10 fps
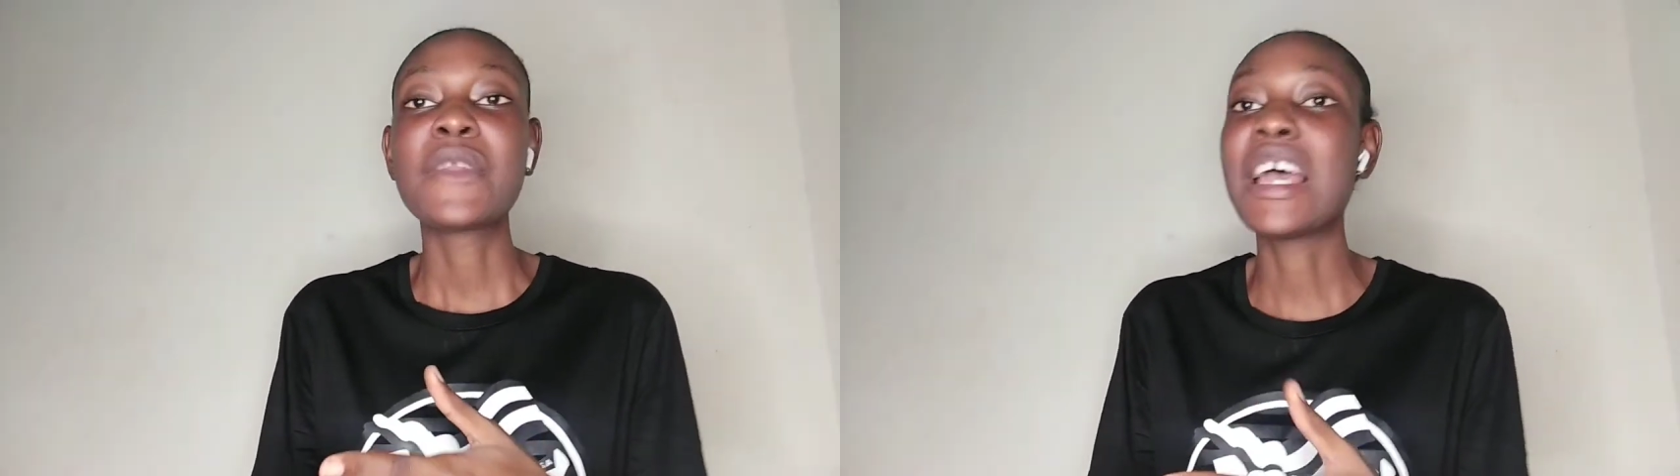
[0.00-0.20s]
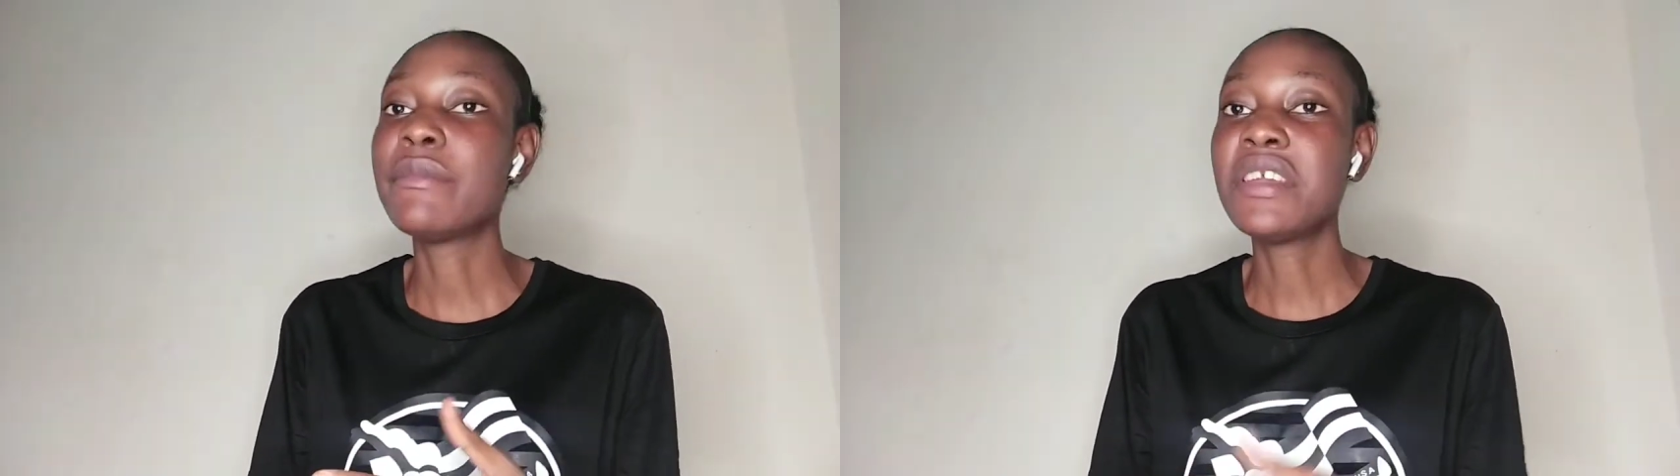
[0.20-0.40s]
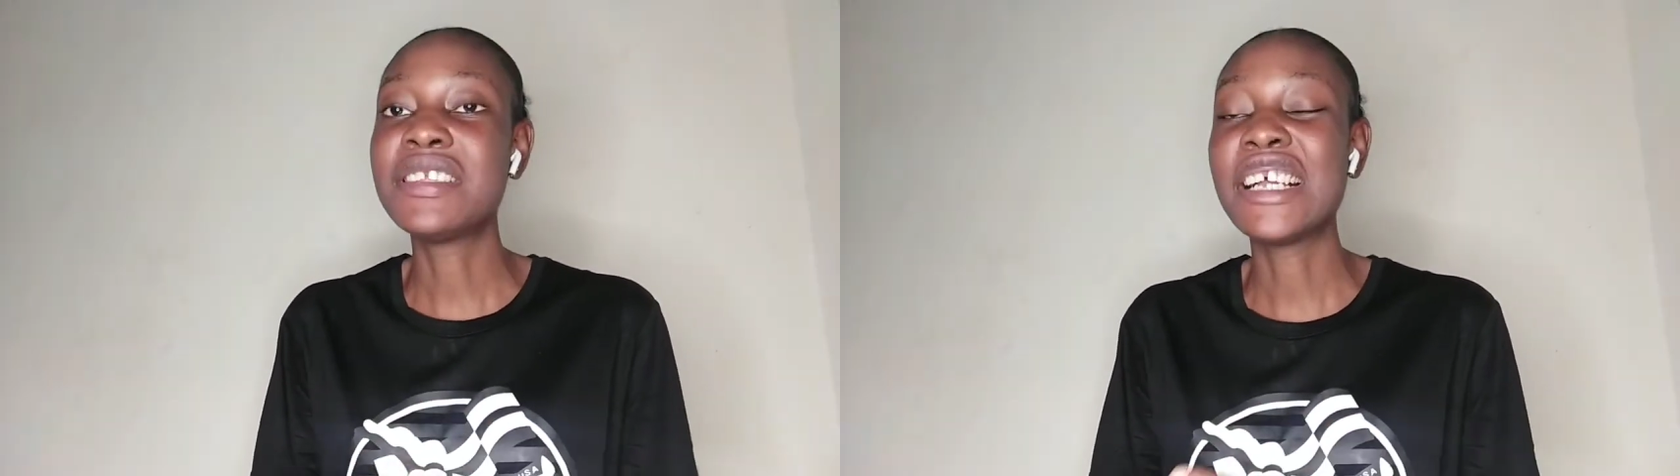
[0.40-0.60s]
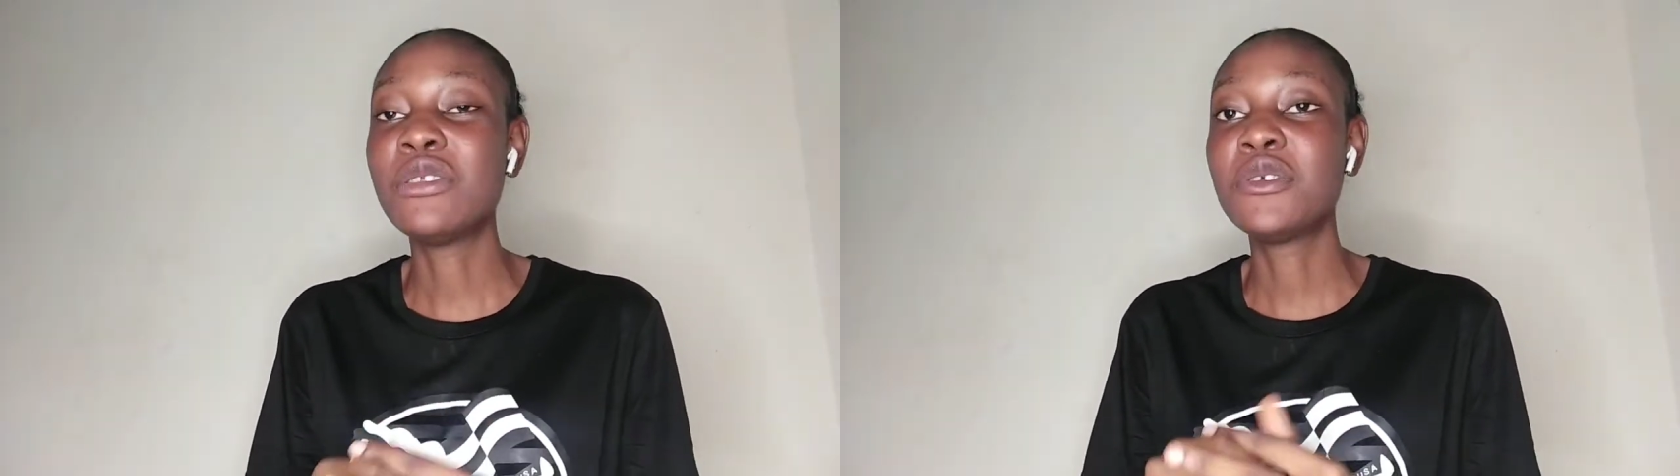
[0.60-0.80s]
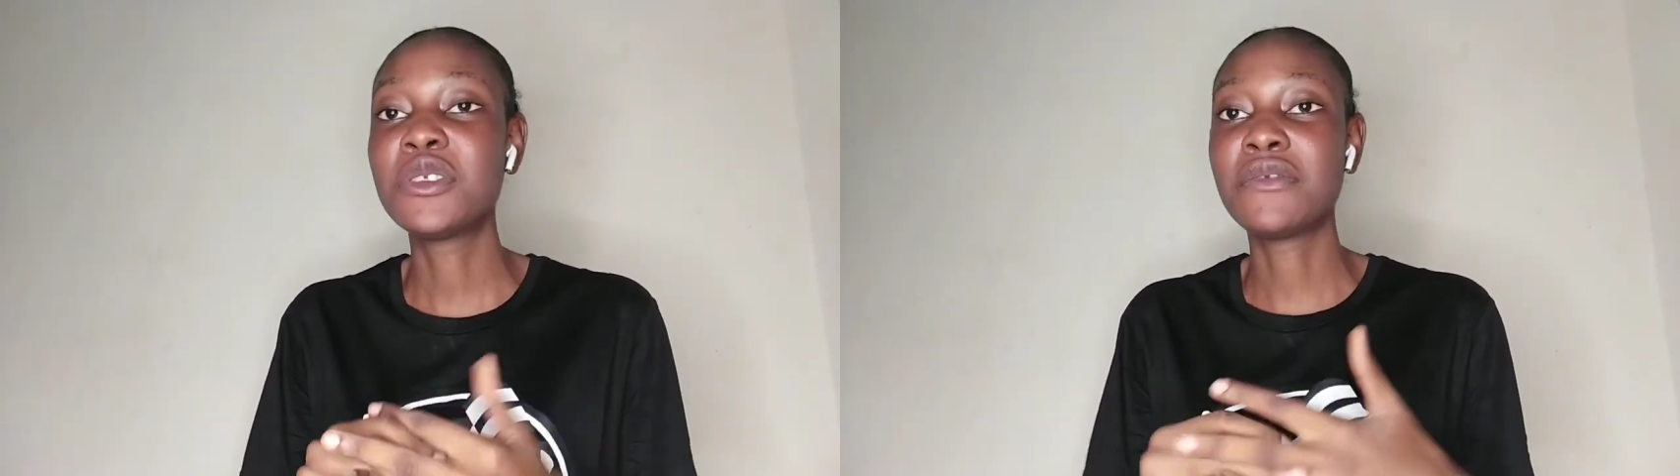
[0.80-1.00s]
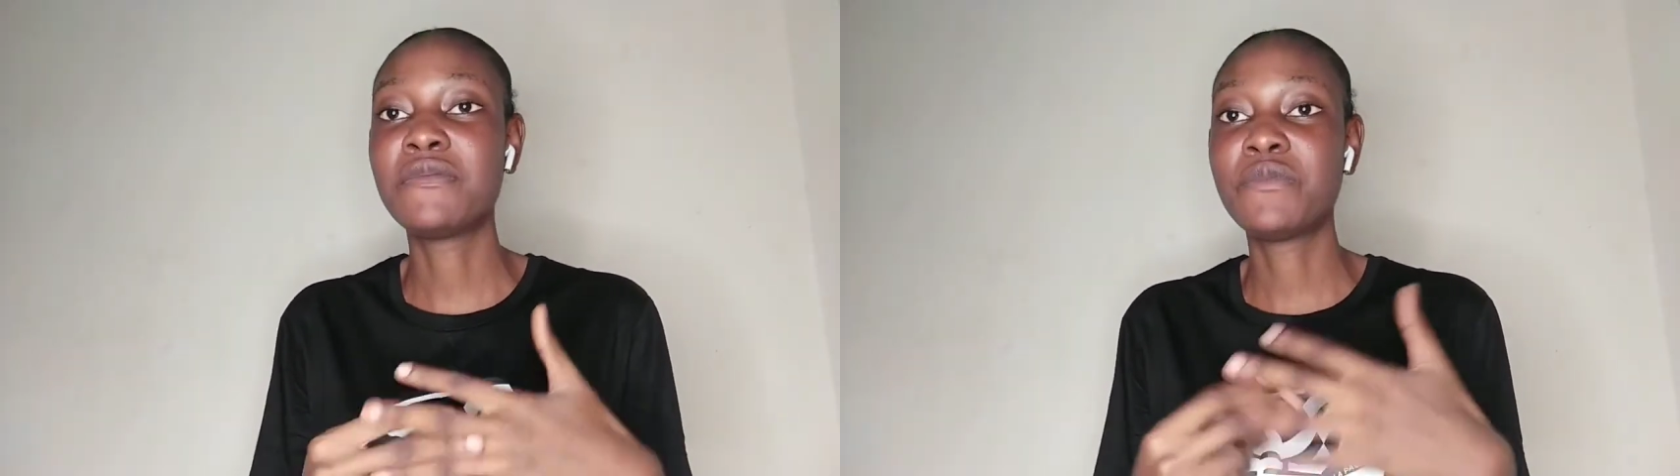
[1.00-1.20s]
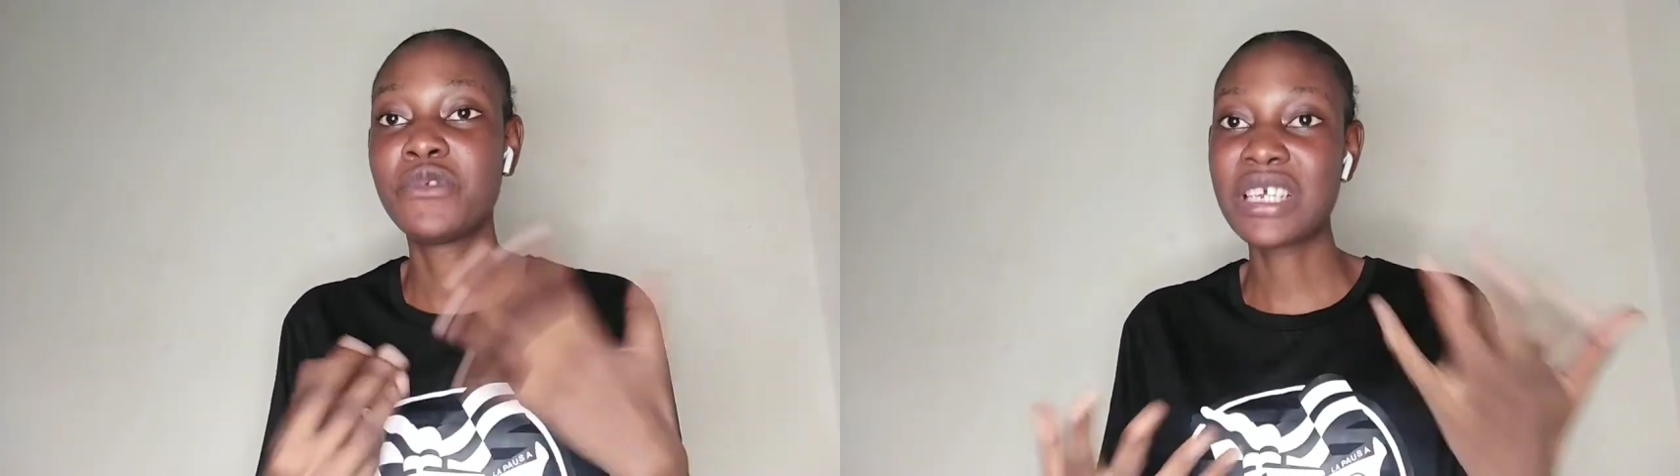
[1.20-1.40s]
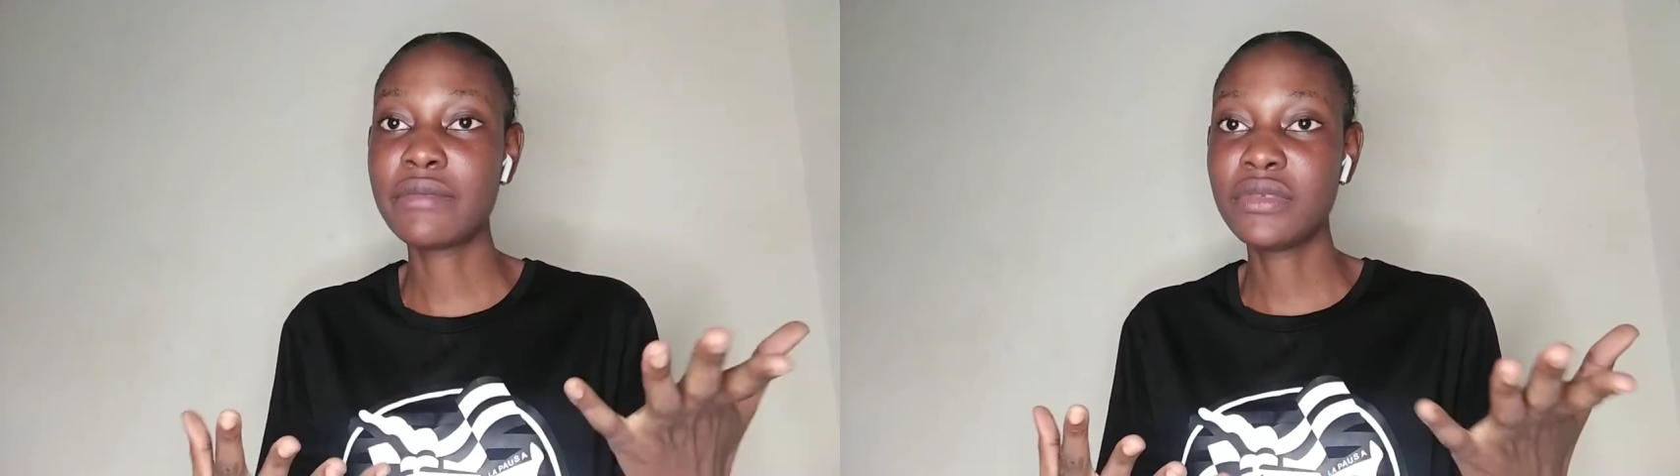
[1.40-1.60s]
I mean, there are lots of
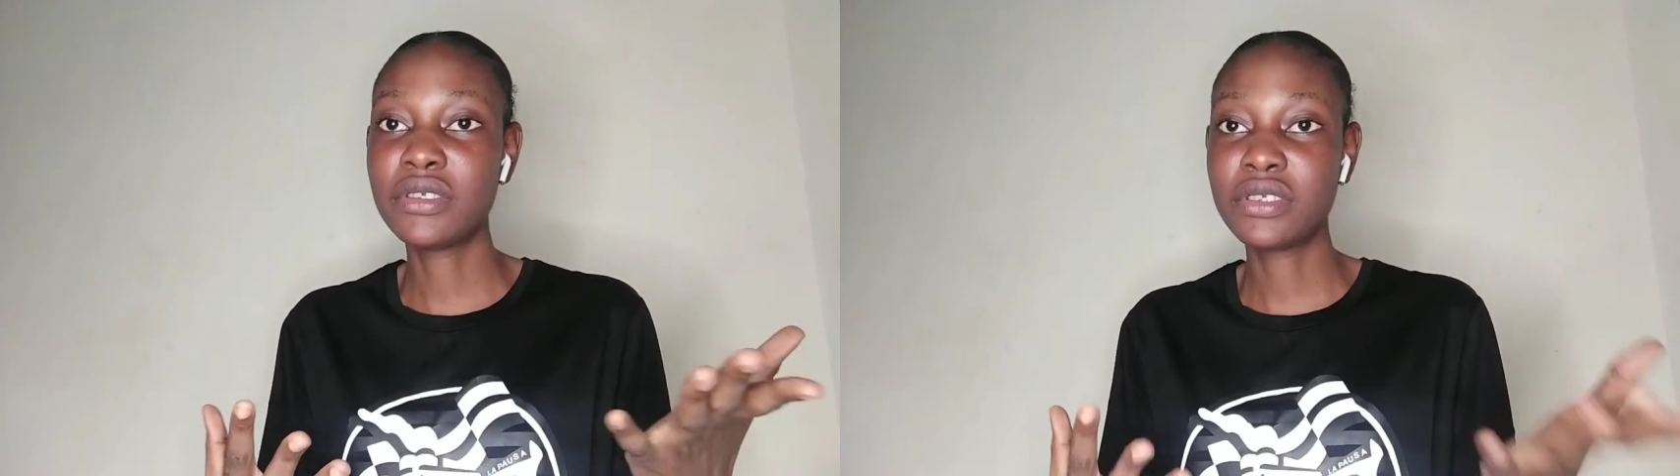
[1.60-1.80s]
programming